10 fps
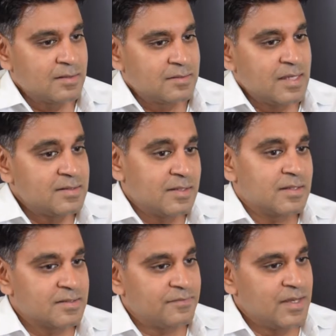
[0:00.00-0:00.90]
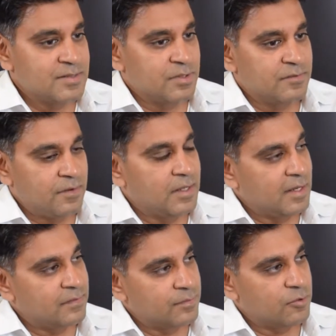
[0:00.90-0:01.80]
Testing is the phase where you find
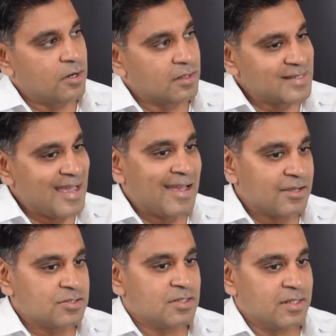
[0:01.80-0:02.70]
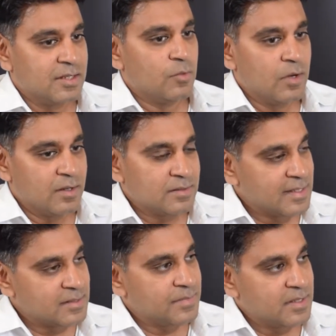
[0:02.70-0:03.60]
out if the product actually works
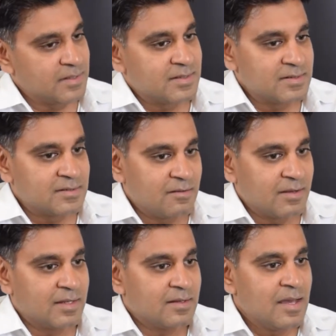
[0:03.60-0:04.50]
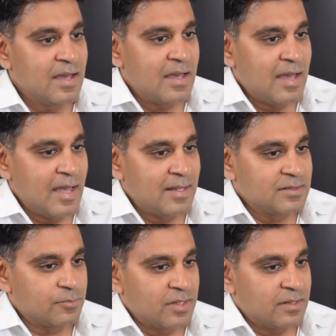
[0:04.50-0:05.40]
as per the design
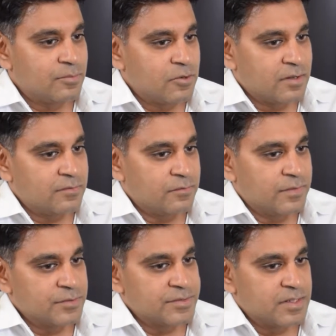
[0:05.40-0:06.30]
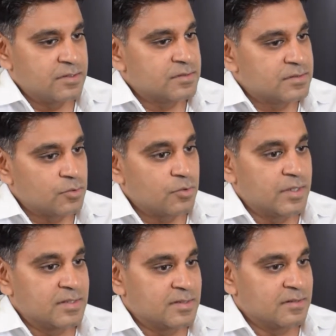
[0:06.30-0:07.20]
and whether the product fulfills the user
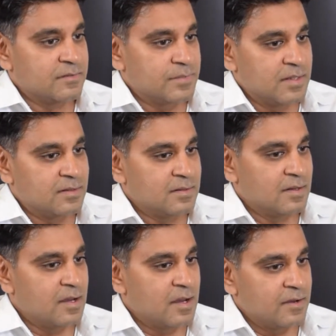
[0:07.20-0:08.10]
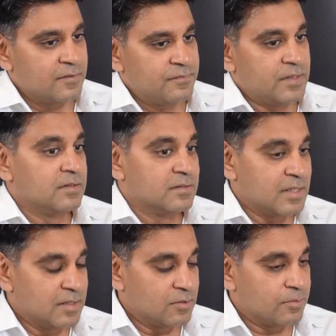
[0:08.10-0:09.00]
stories that have been filled
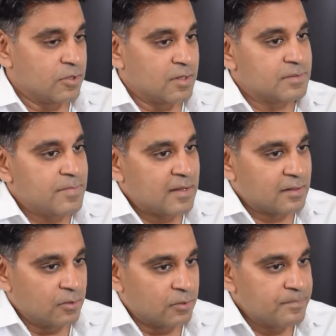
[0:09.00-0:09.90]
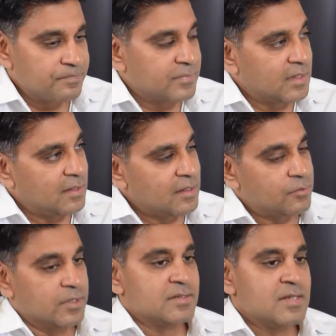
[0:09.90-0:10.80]
in your product backlog. In
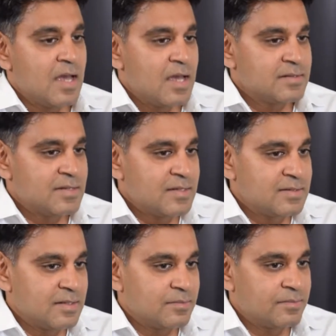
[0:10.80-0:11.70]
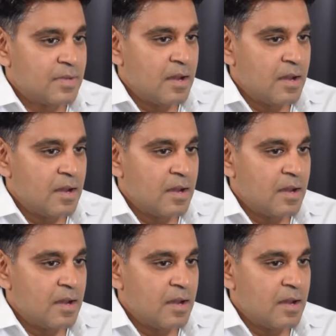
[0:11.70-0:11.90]
other words, the testing